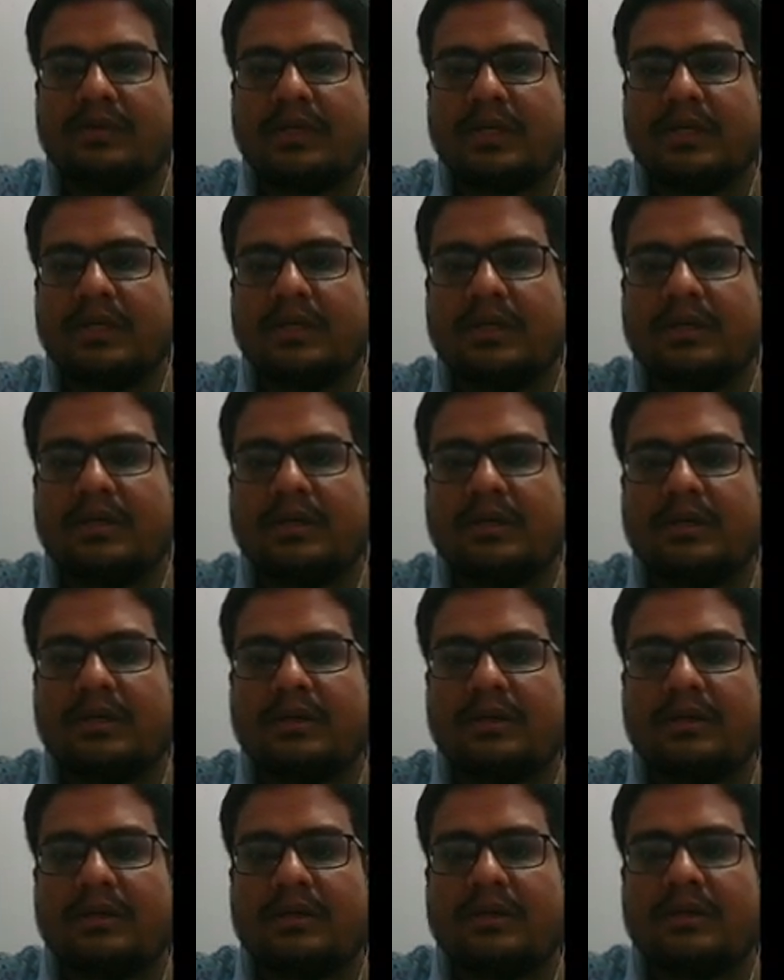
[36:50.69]
A
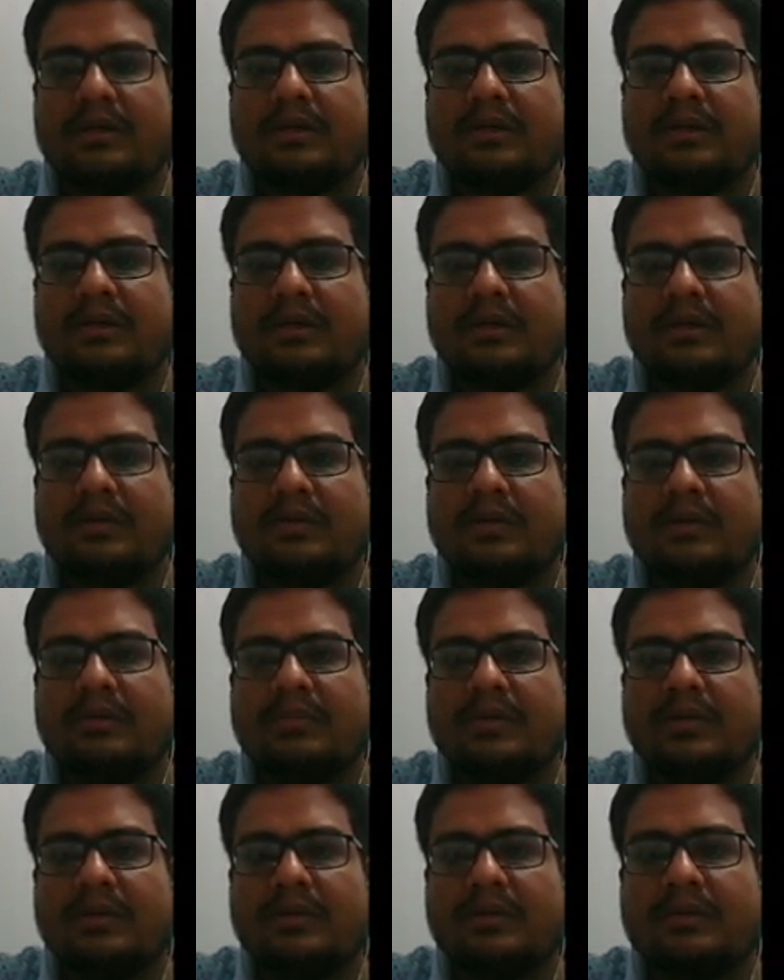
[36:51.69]
union B.